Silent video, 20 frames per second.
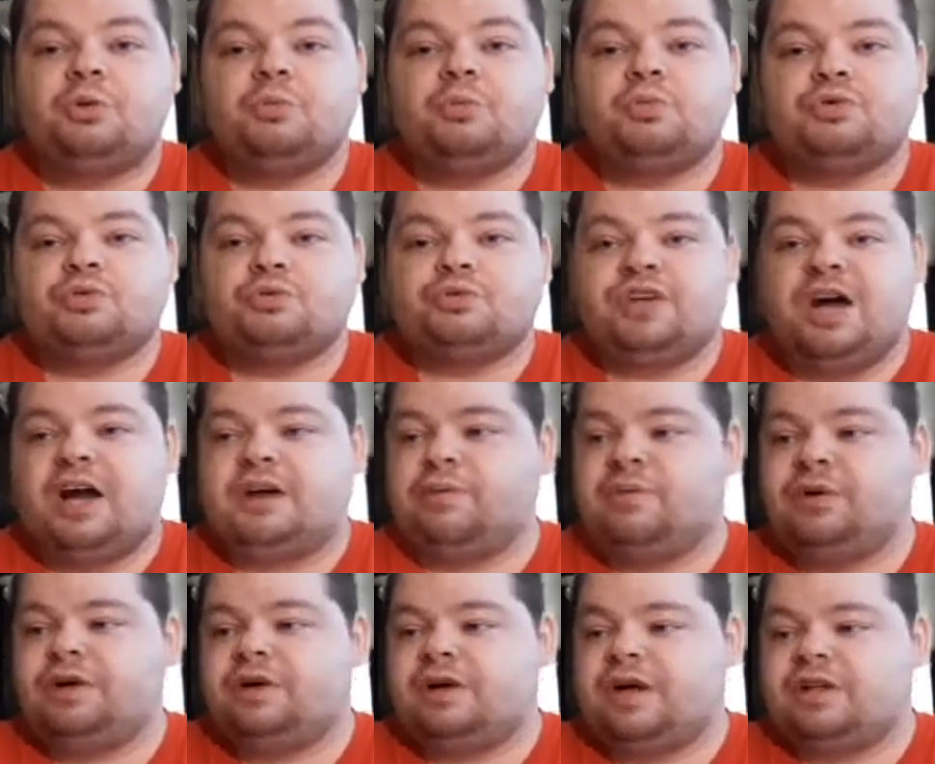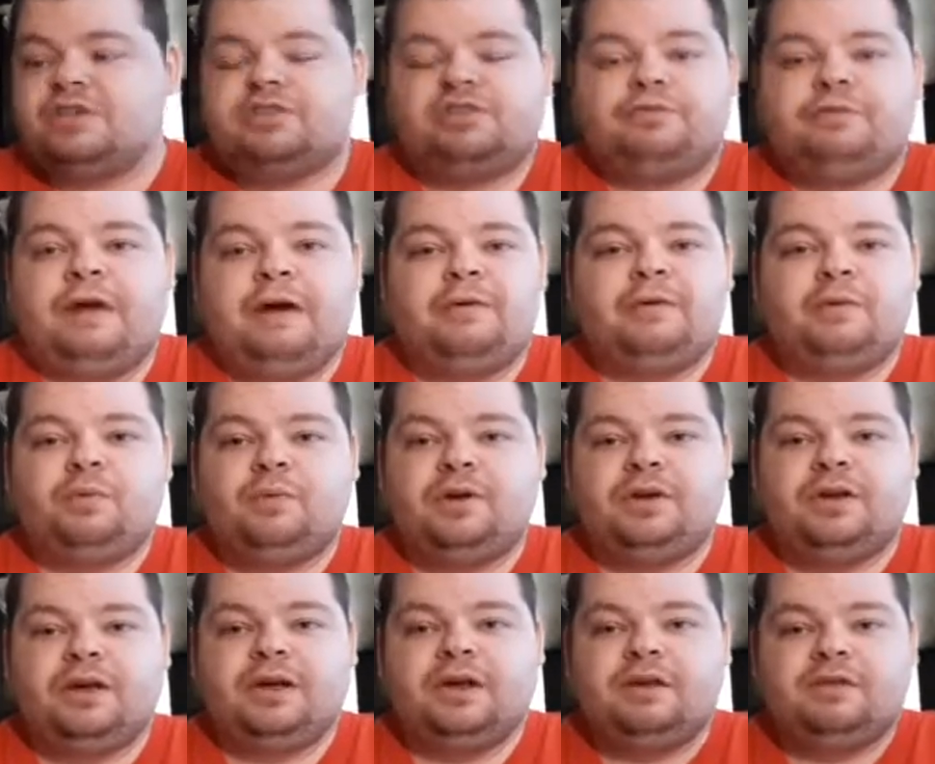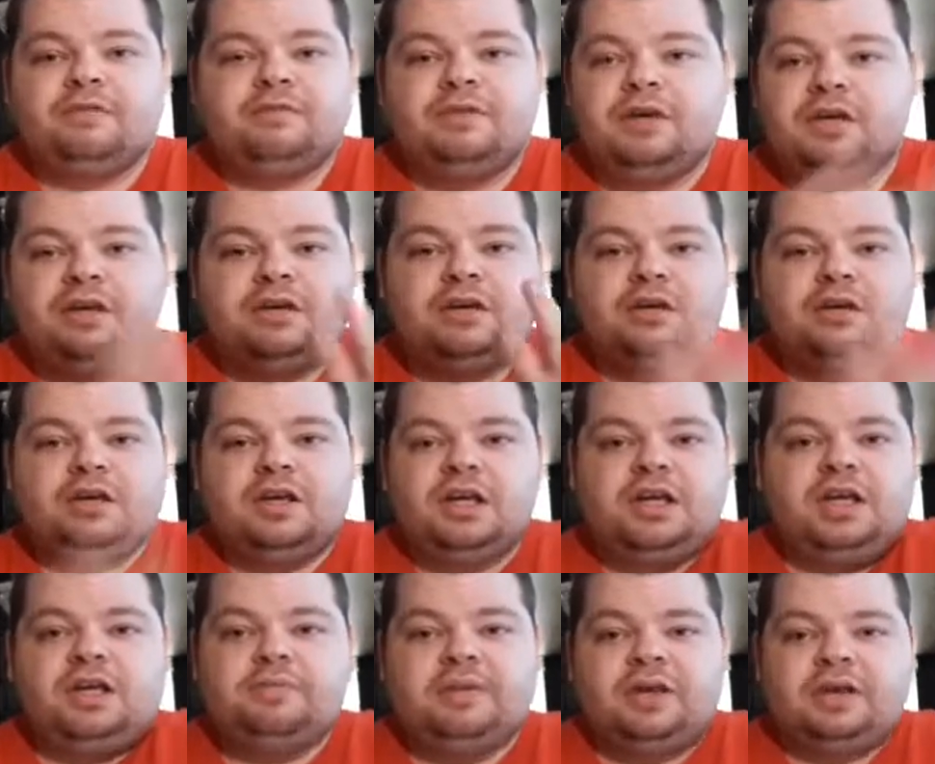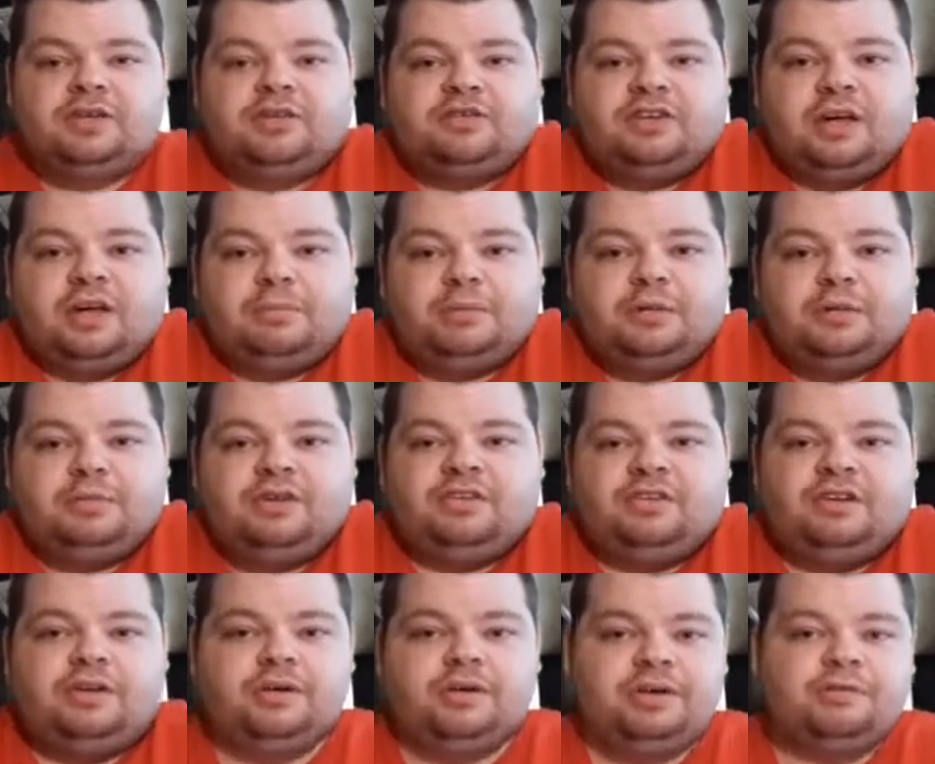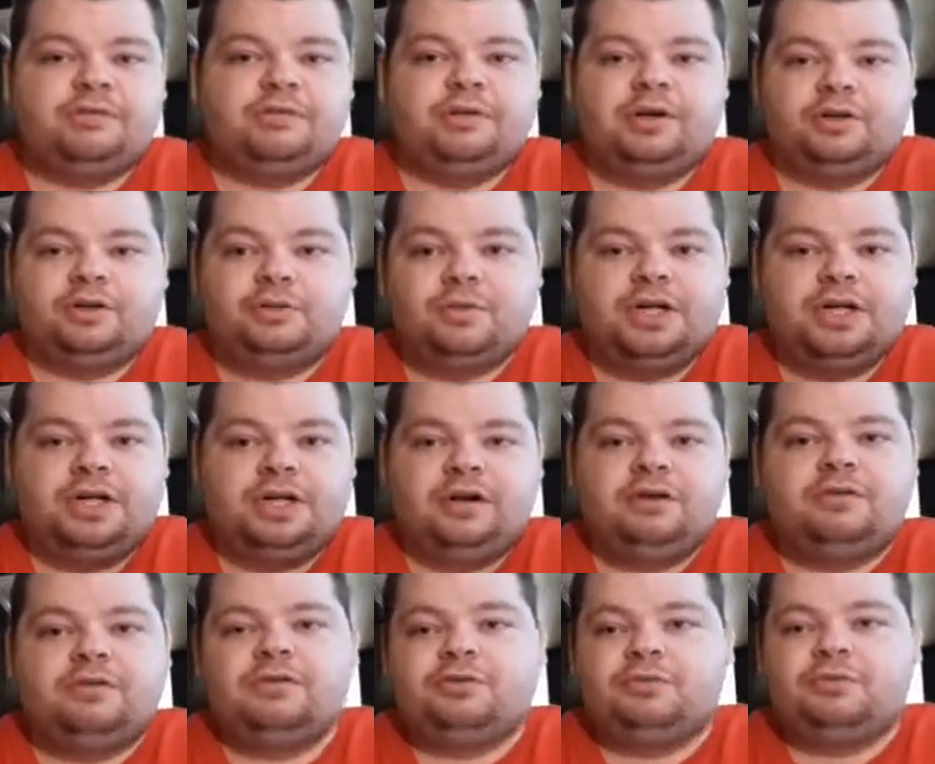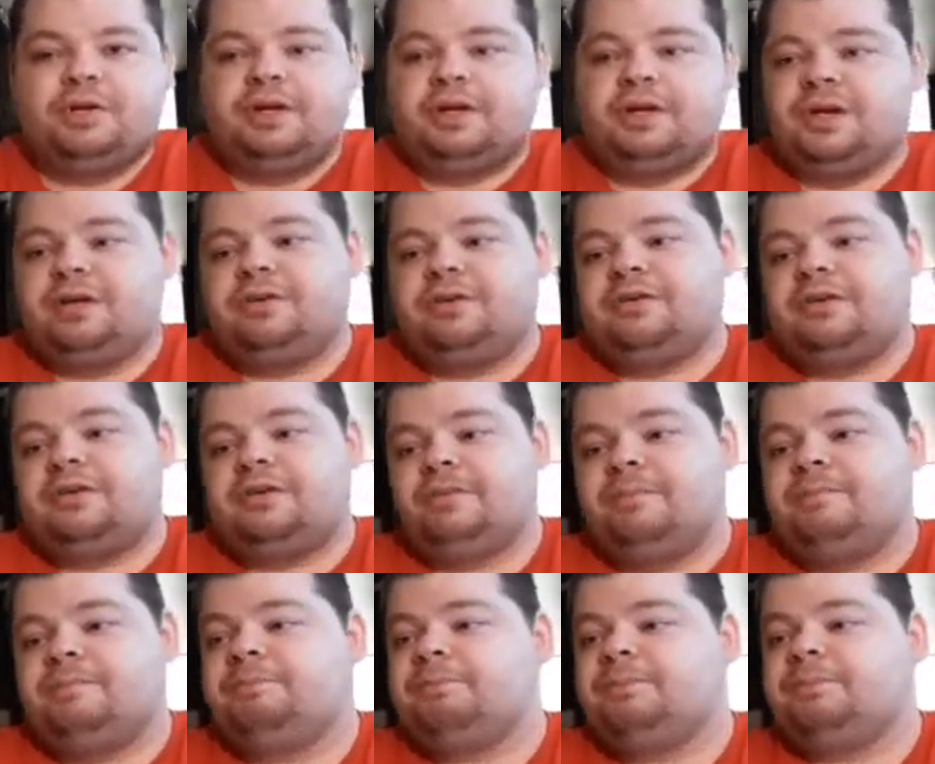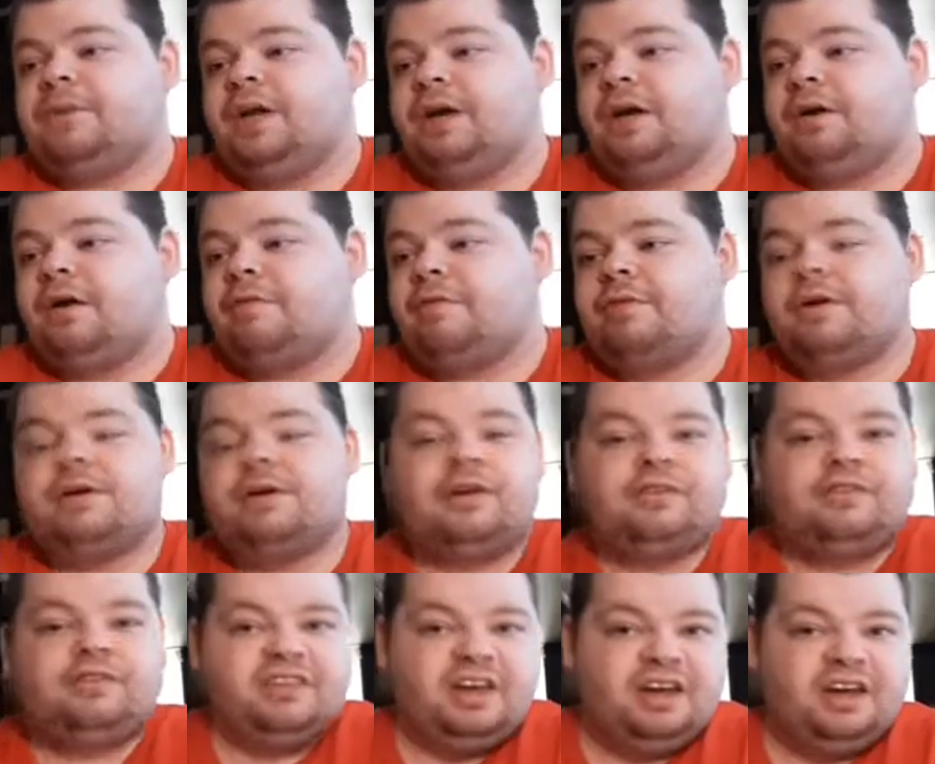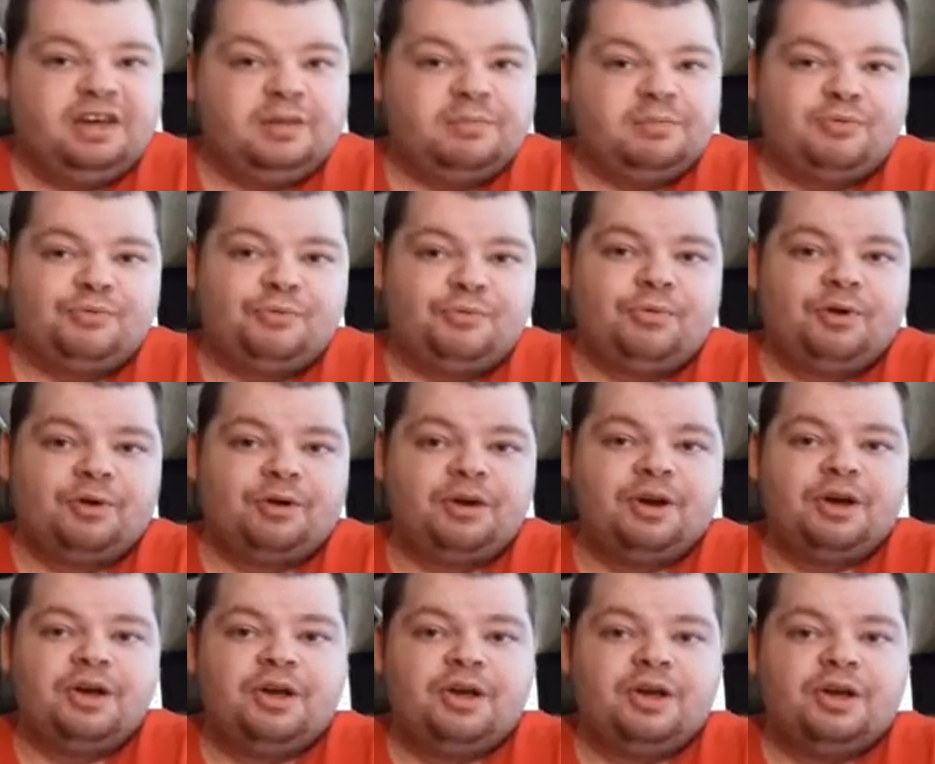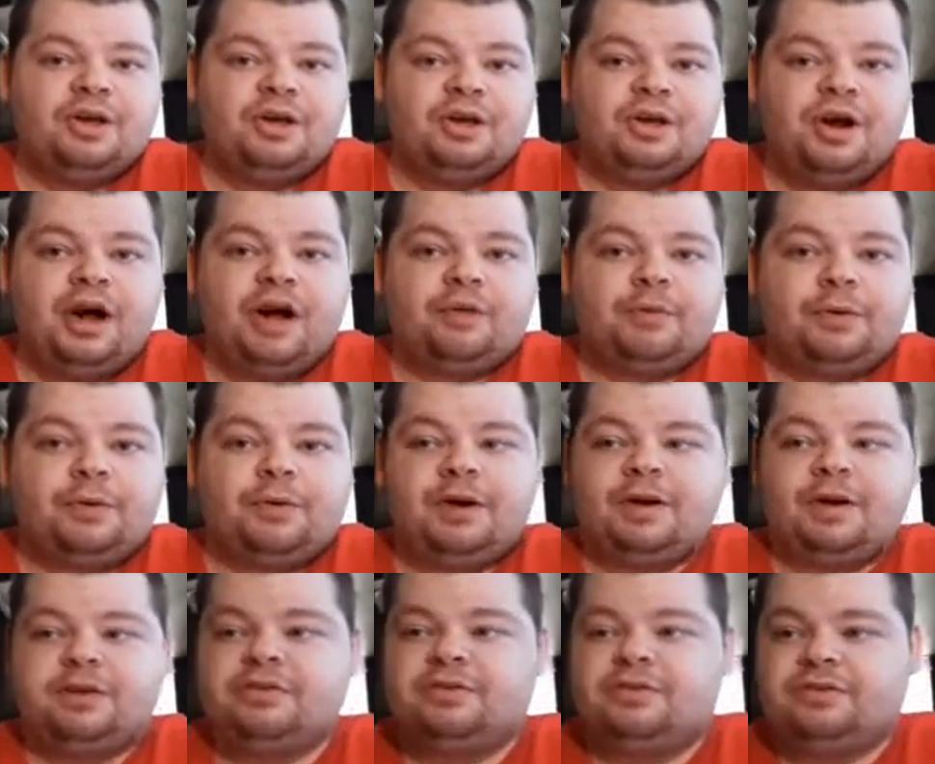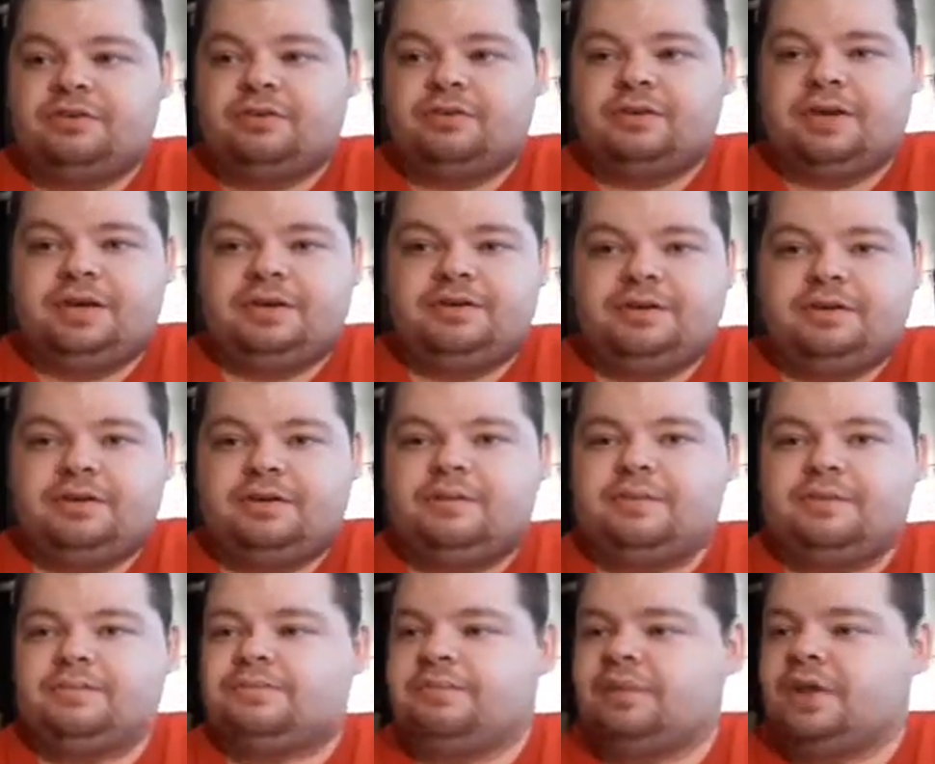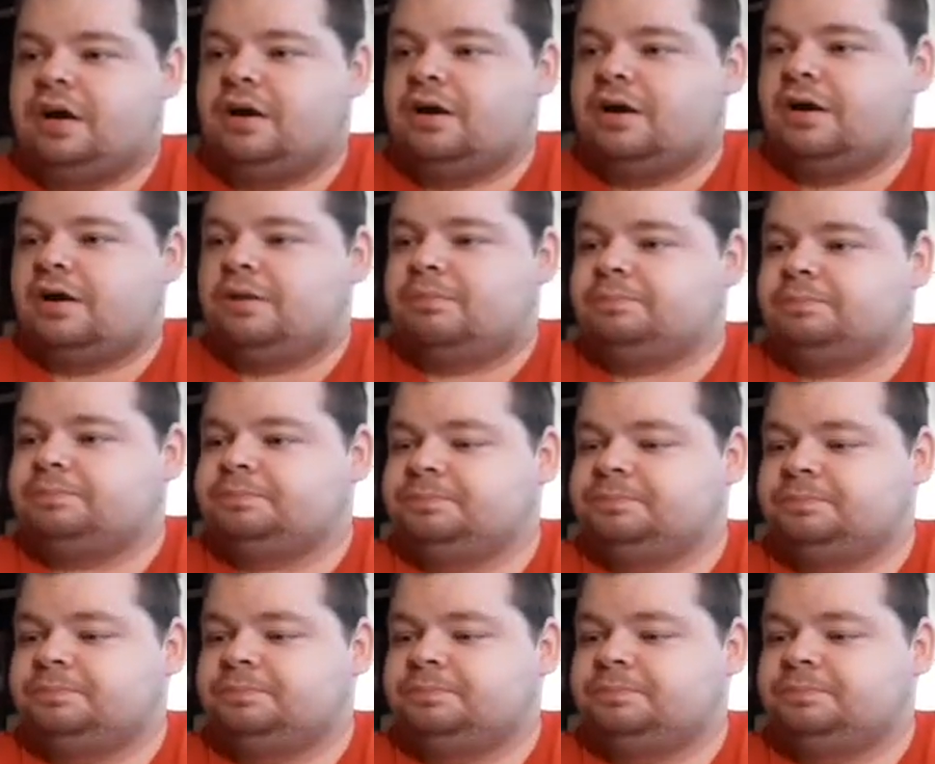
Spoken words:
which was kind of weird. And I just found it one day, and eBay just happened to be selling it for $20 one day. So I figured I'd snag it before I regret it. And I did. And